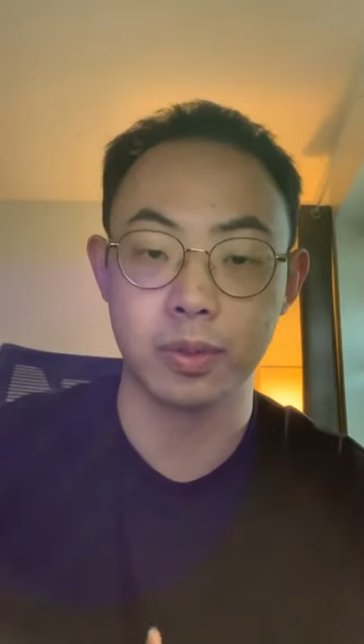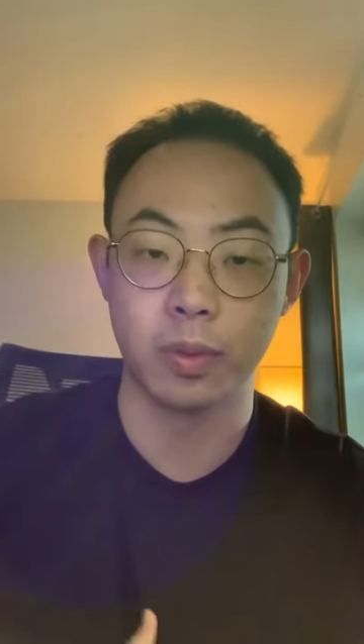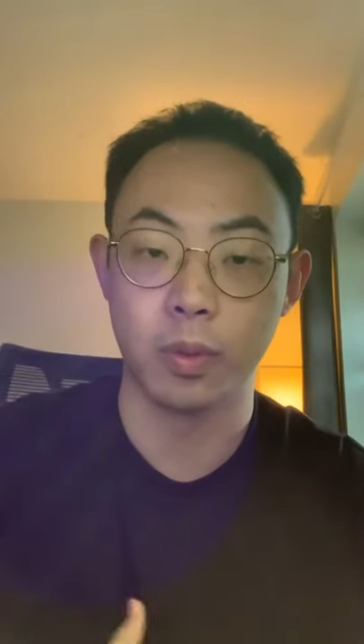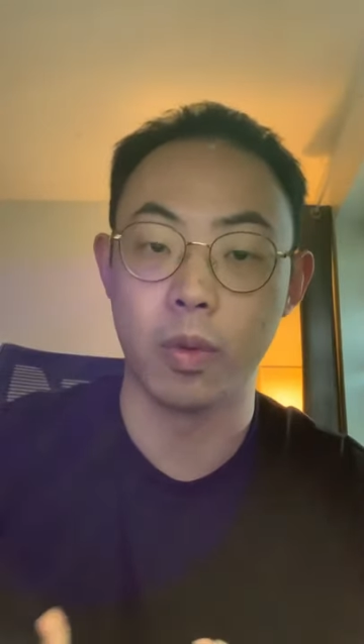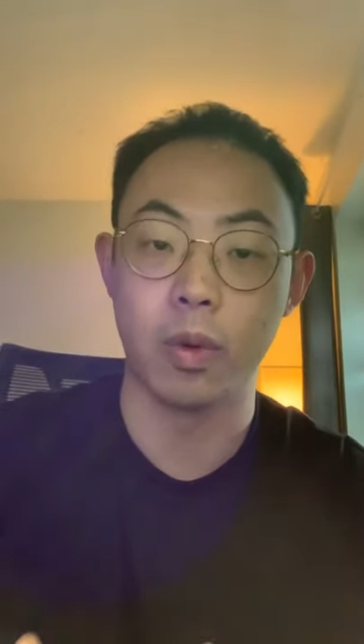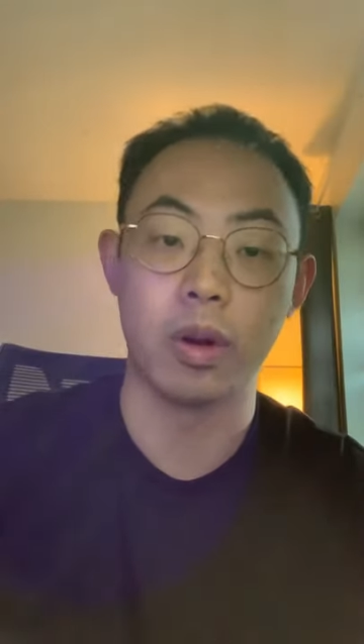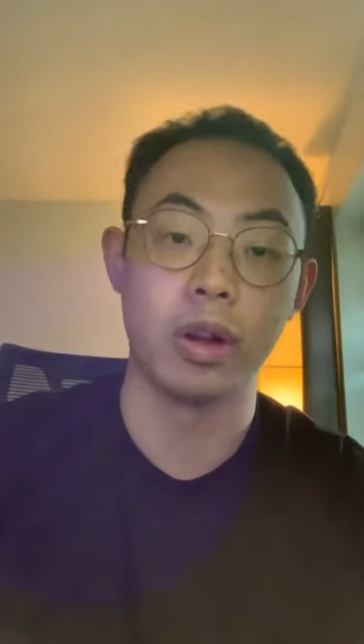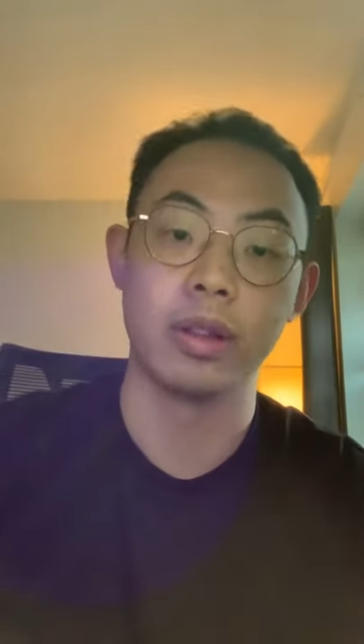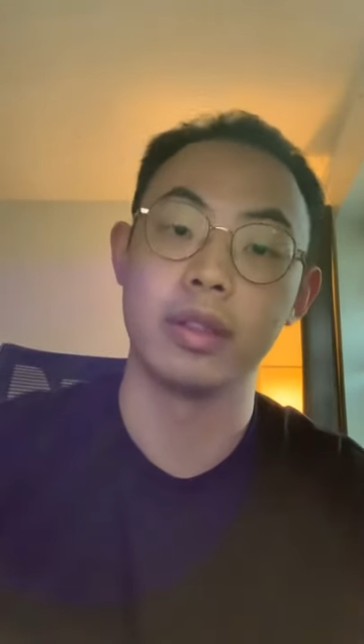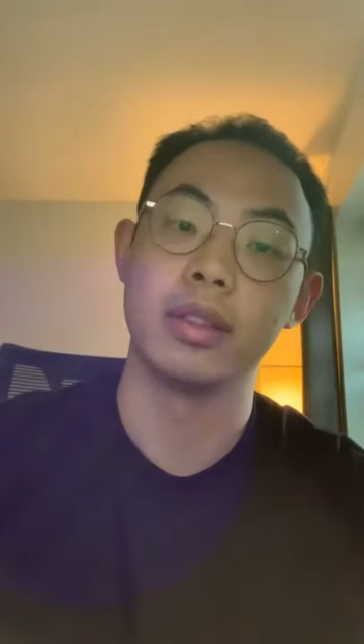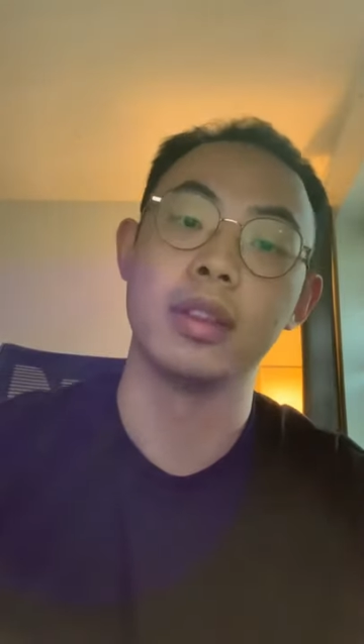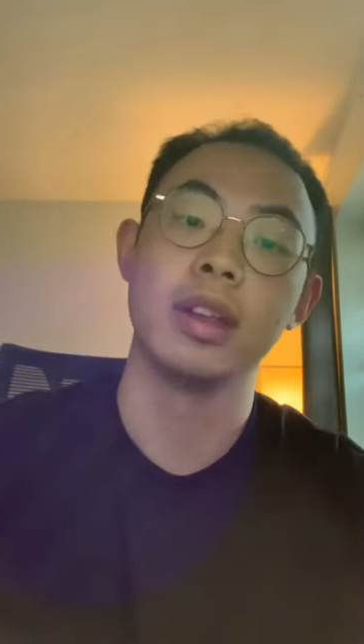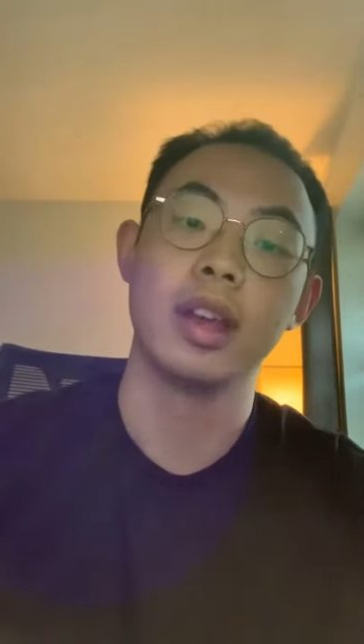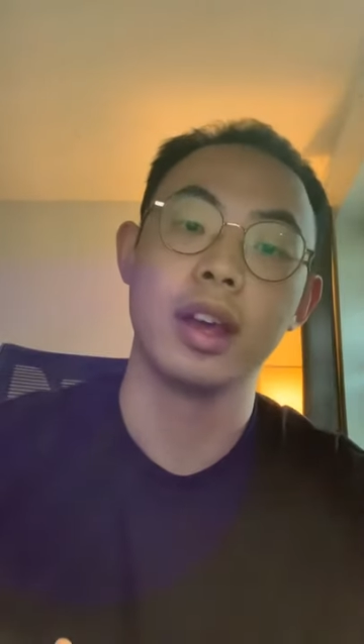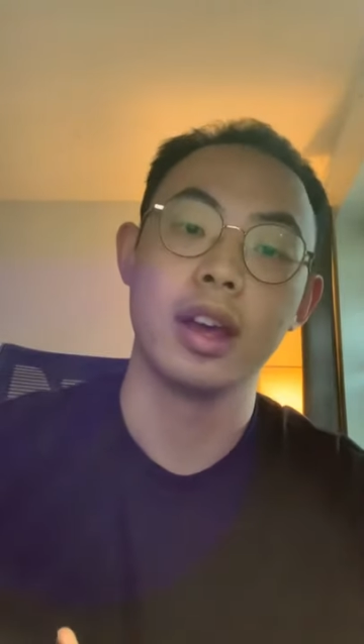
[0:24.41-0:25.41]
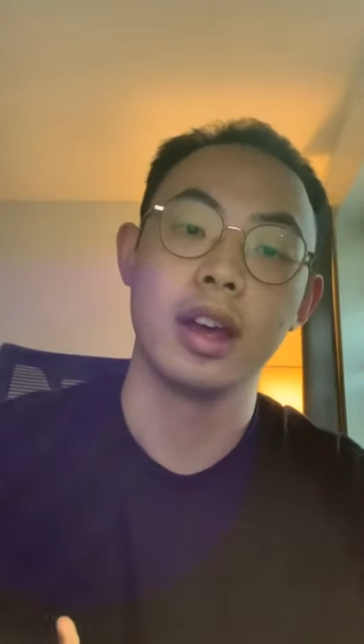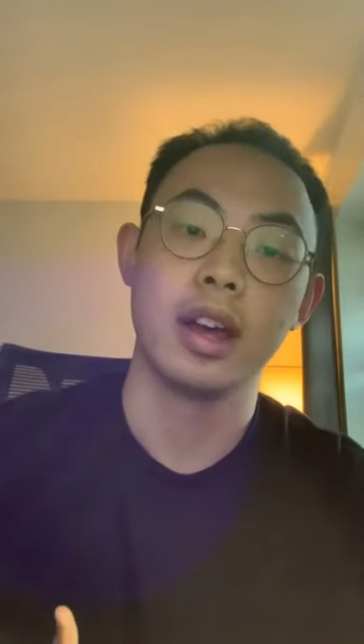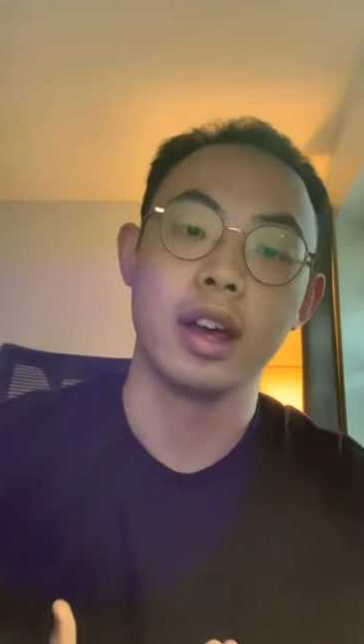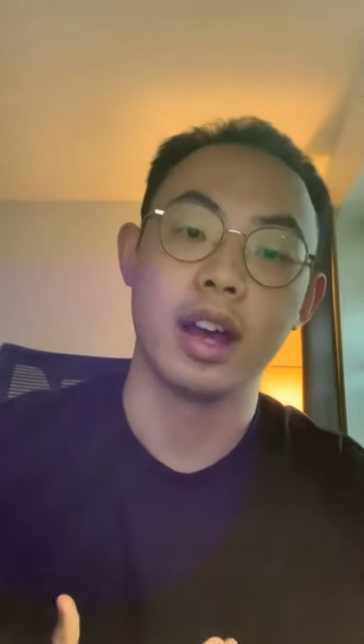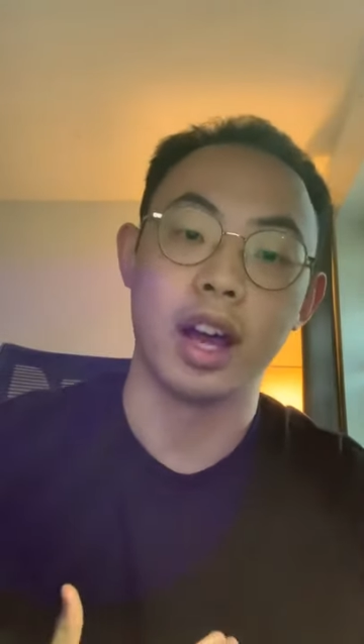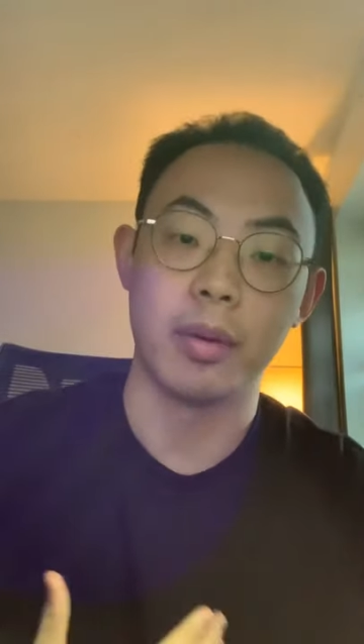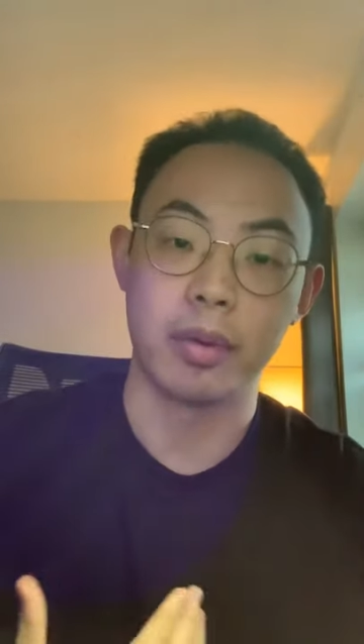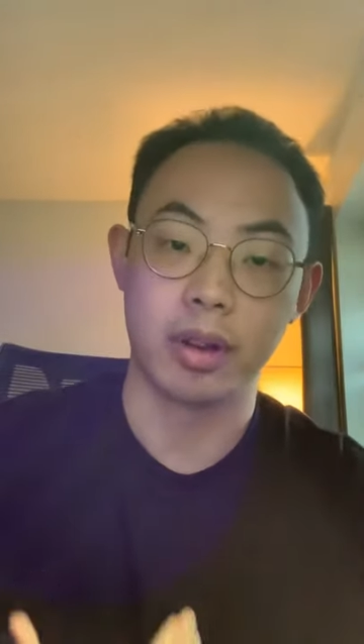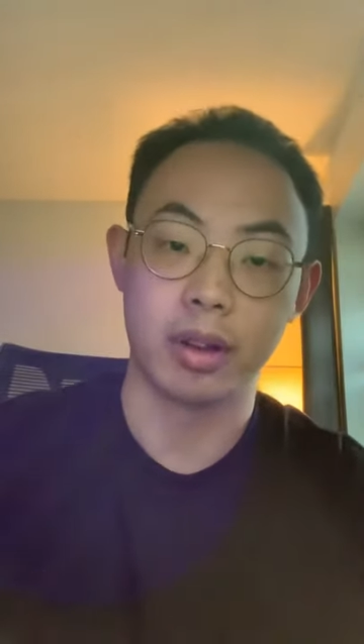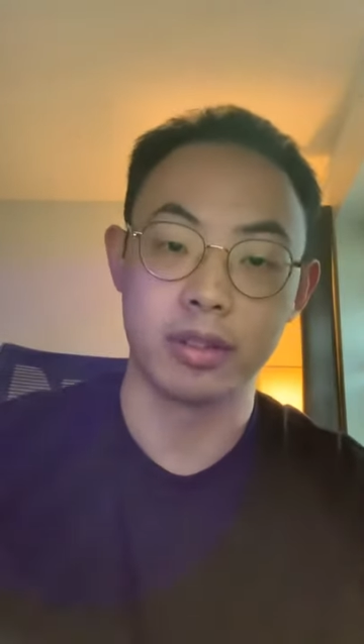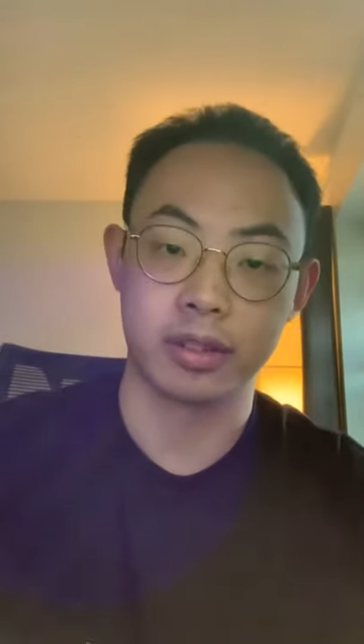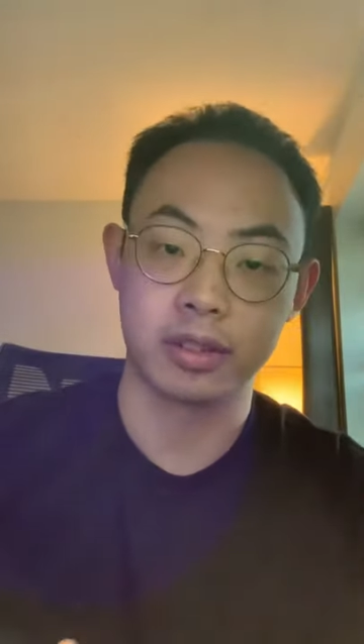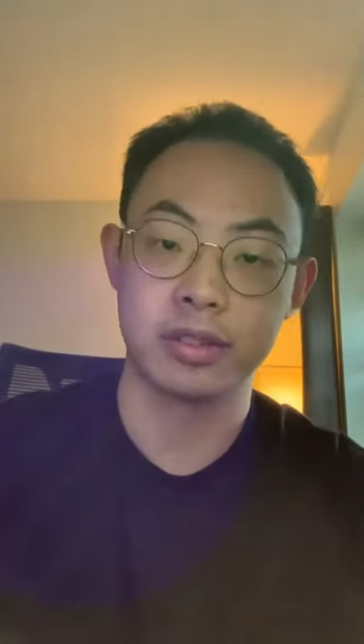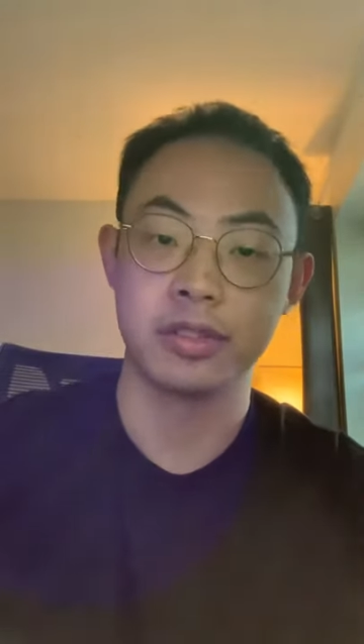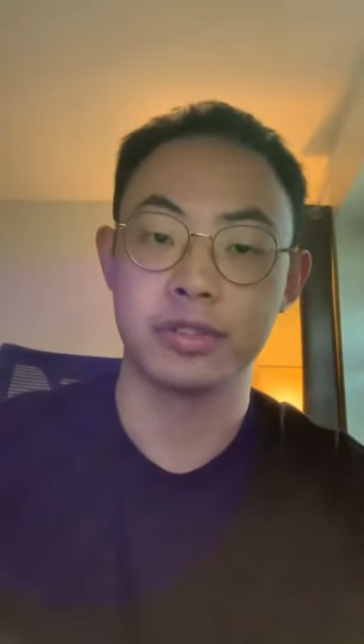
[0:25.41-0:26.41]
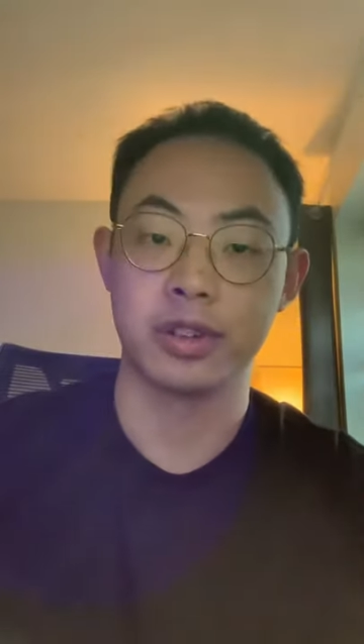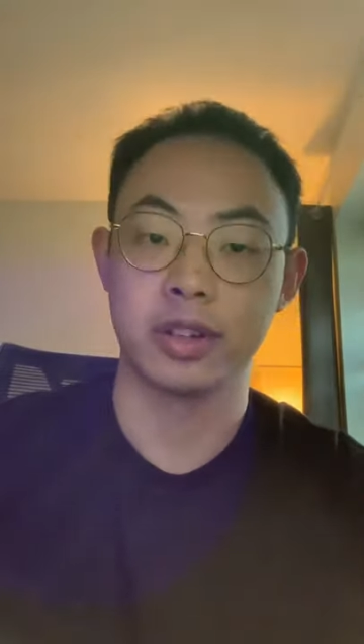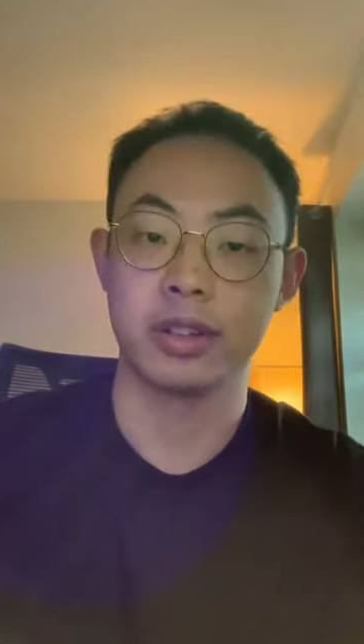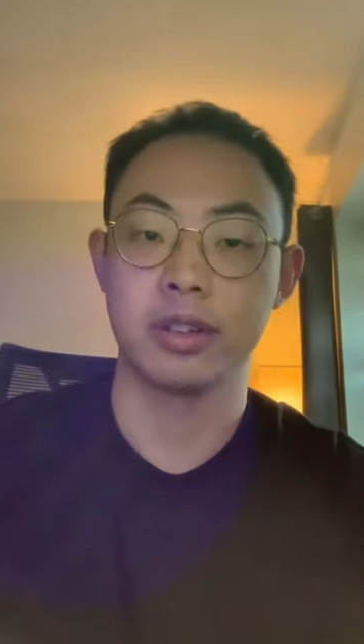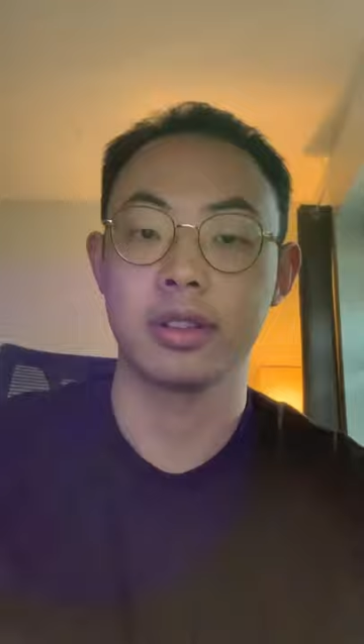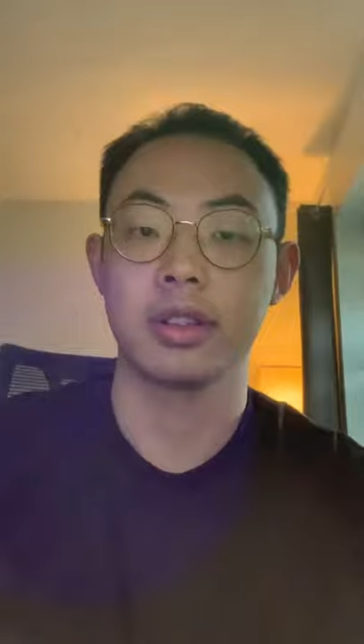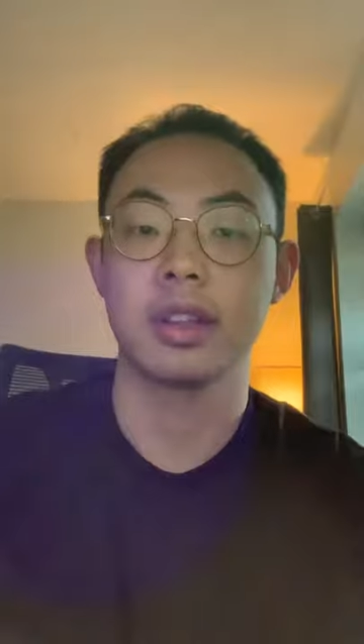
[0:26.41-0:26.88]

one I'm gonna concentrate on.